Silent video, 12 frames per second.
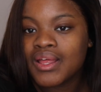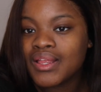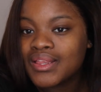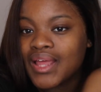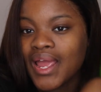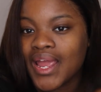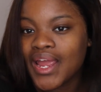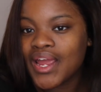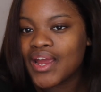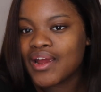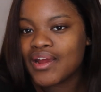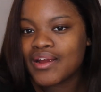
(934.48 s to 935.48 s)
The
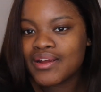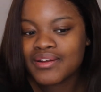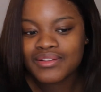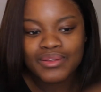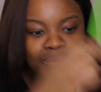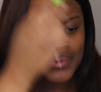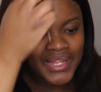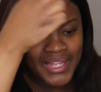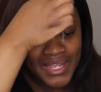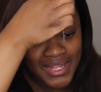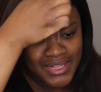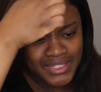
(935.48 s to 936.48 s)
hair, the
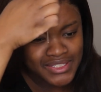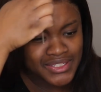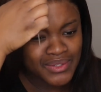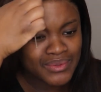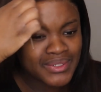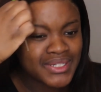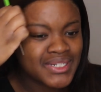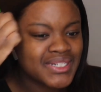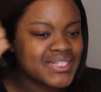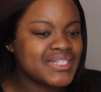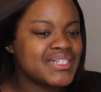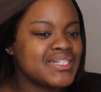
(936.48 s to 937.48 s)
wig looks so
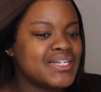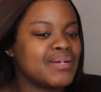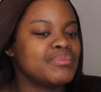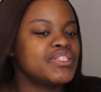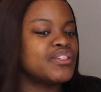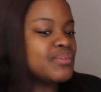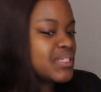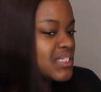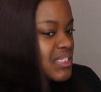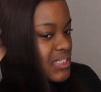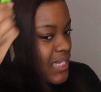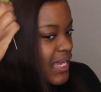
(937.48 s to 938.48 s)
good. I'm so
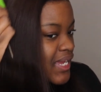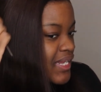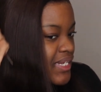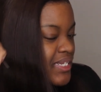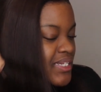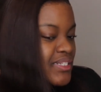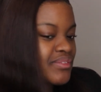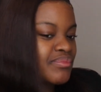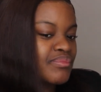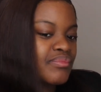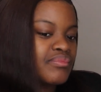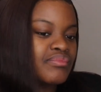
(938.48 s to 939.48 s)
excited
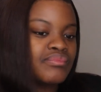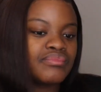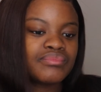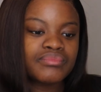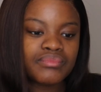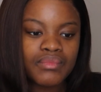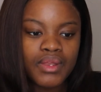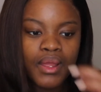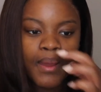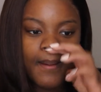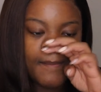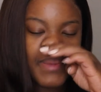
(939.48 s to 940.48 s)

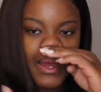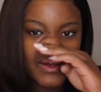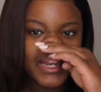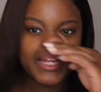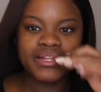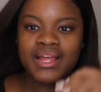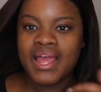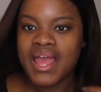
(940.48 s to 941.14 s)
about it.